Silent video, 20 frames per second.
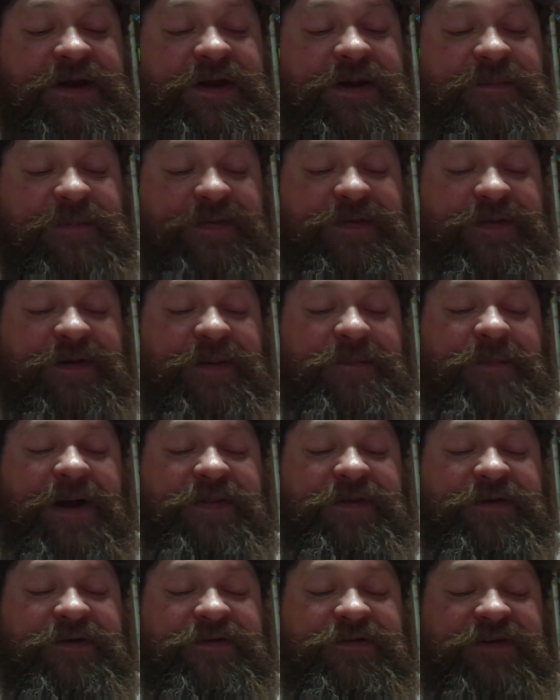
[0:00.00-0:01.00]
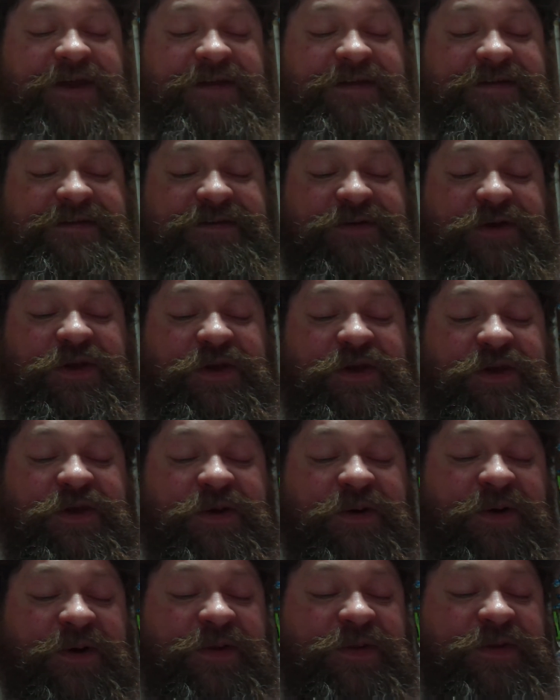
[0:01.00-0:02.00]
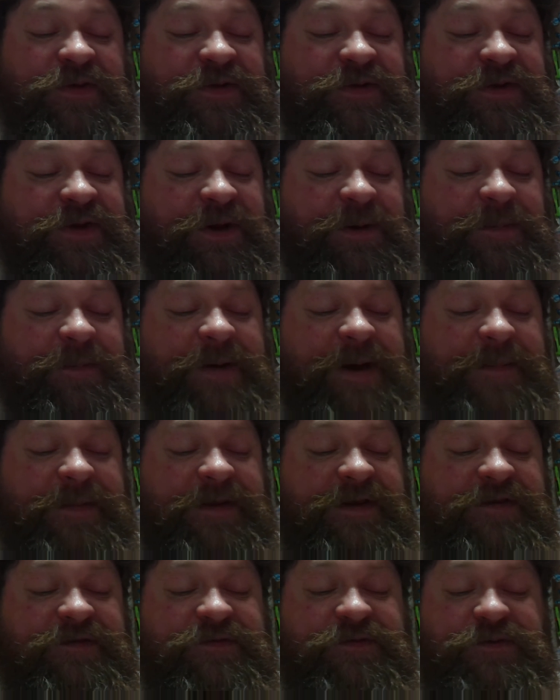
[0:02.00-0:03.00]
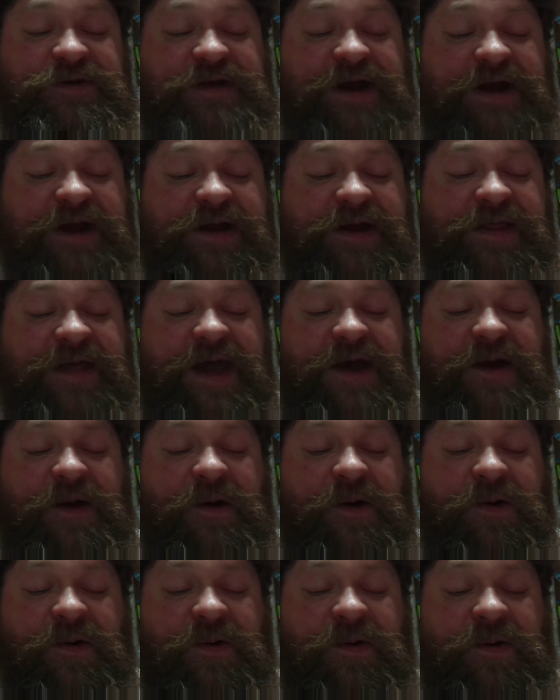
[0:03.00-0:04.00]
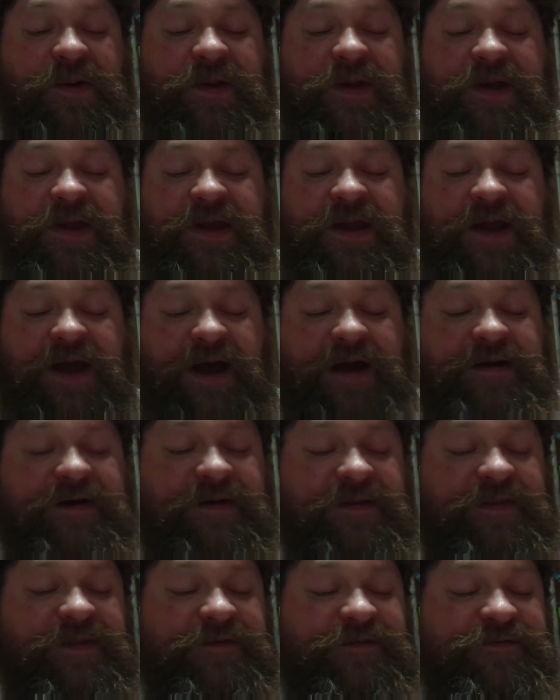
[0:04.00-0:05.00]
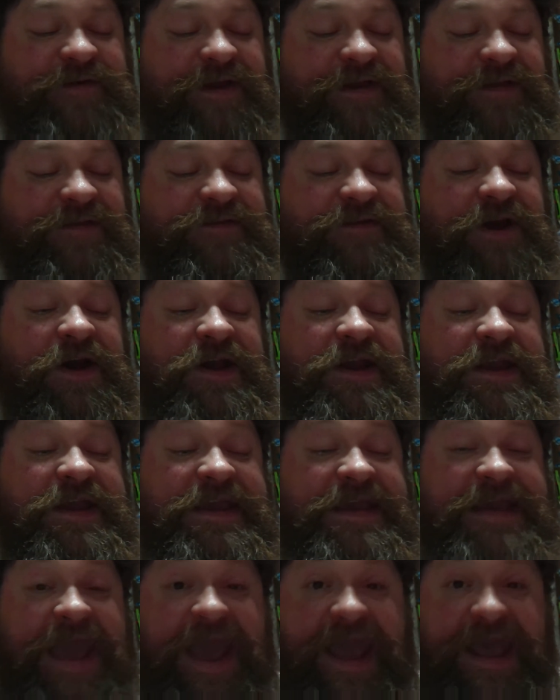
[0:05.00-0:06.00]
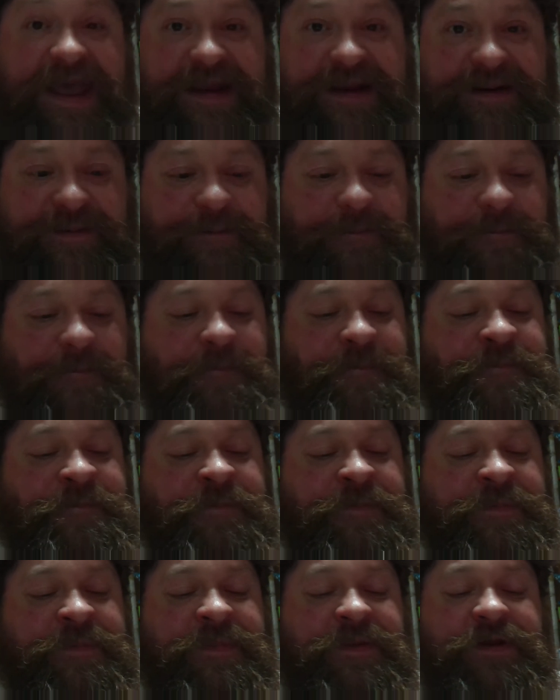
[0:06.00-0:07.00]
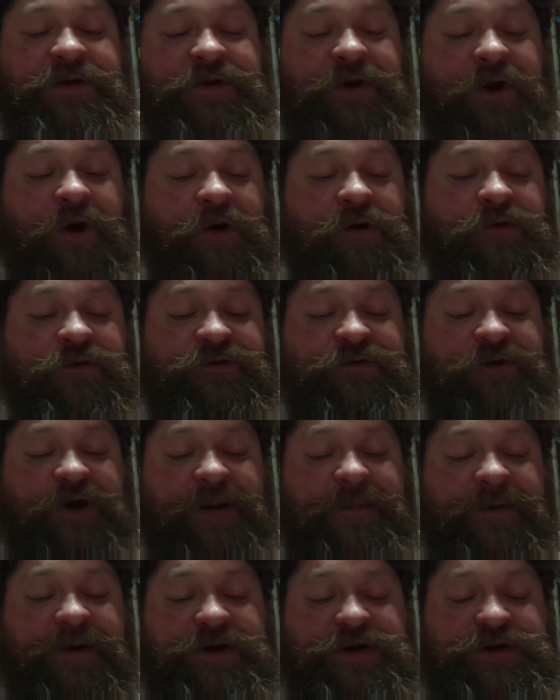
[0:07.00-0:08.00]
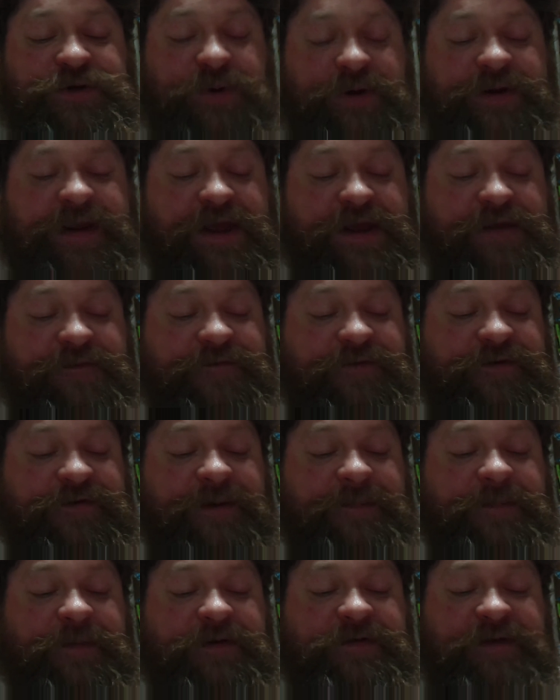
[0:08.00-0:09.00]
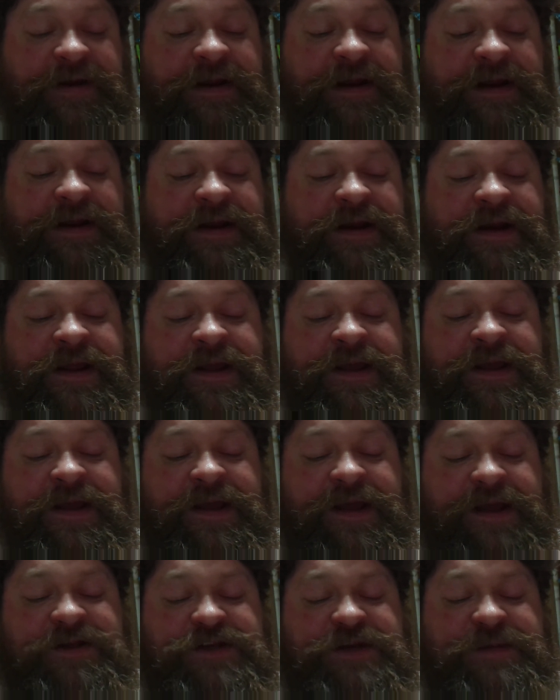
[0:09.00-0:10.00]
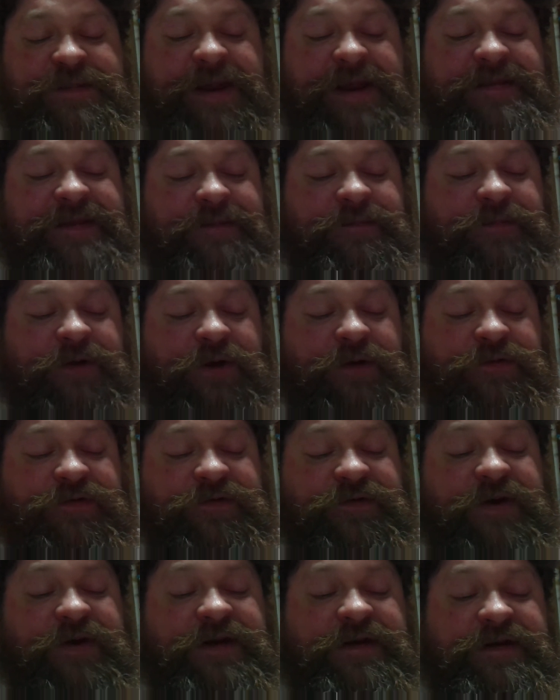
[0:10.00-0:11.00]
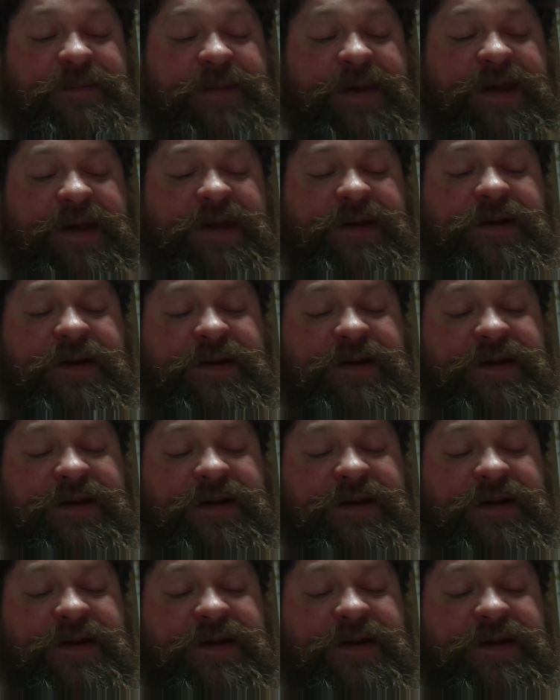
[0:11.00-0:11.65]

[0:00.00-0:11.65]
But their mother said, So you're the little puppies who dug that hole under the fence again. No strawberry shortcake for supper tonight. And she made them go straight to bed.